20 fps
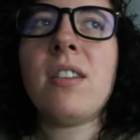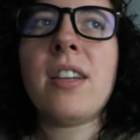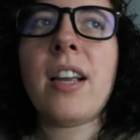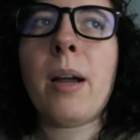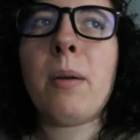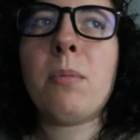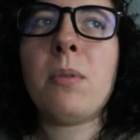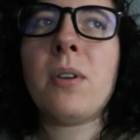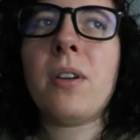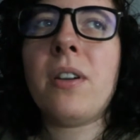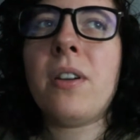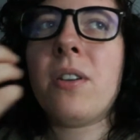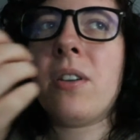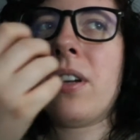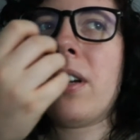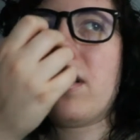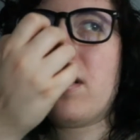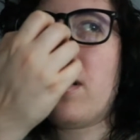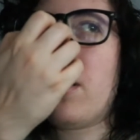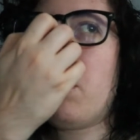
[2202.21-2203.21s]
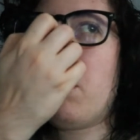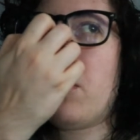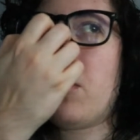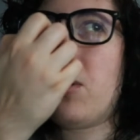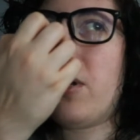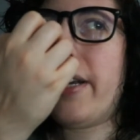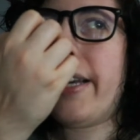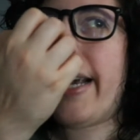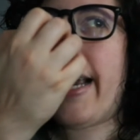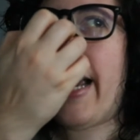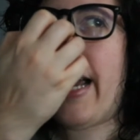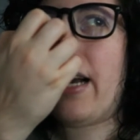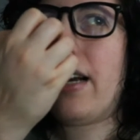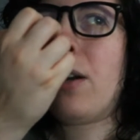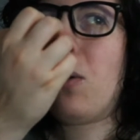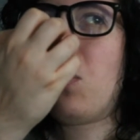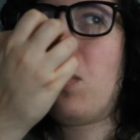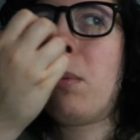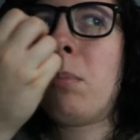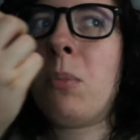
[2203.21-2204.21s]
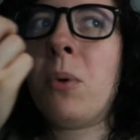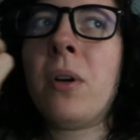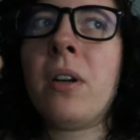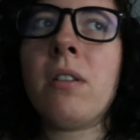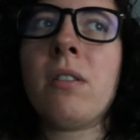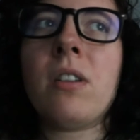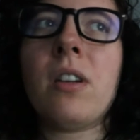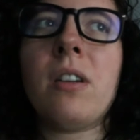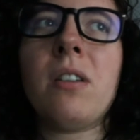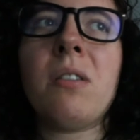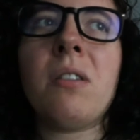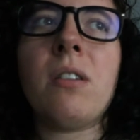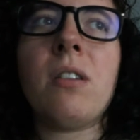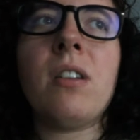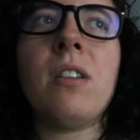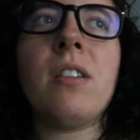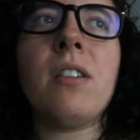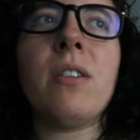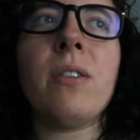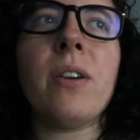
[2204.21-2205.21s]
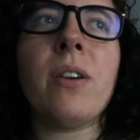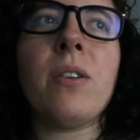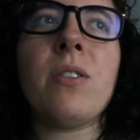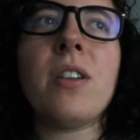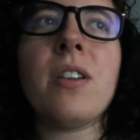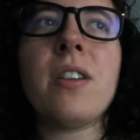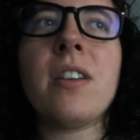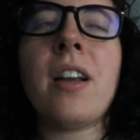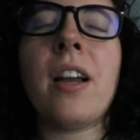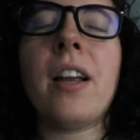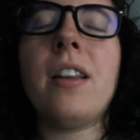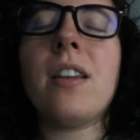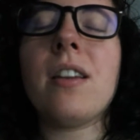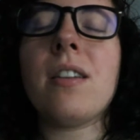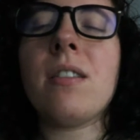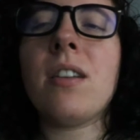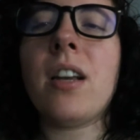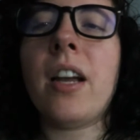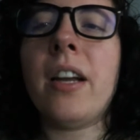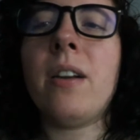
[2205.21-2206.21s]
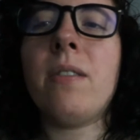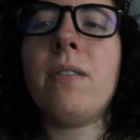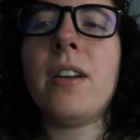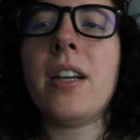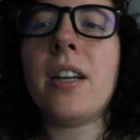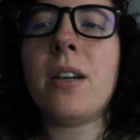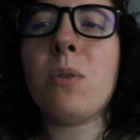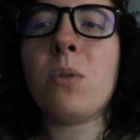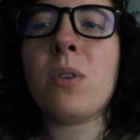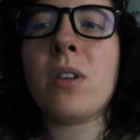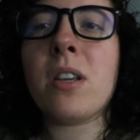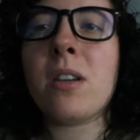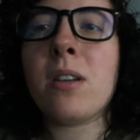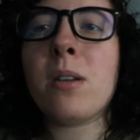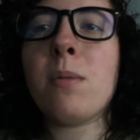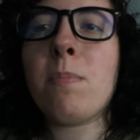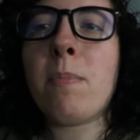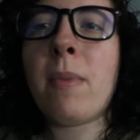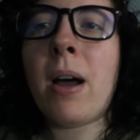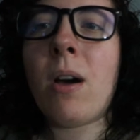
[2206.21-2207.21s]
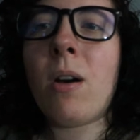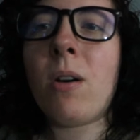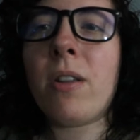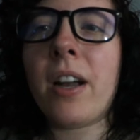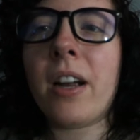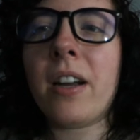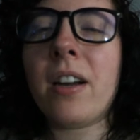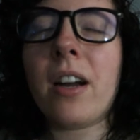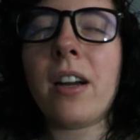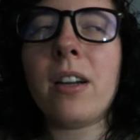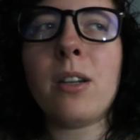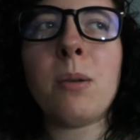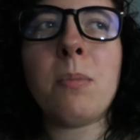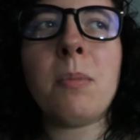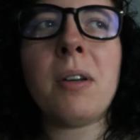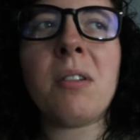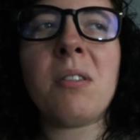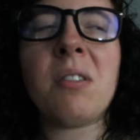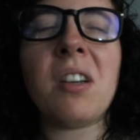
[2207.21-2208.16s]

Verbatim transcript: It's absolutely disgusting. I almost gagged at one point. I was like, oh, gross. It's not the sight of it, it was the smell that got to me.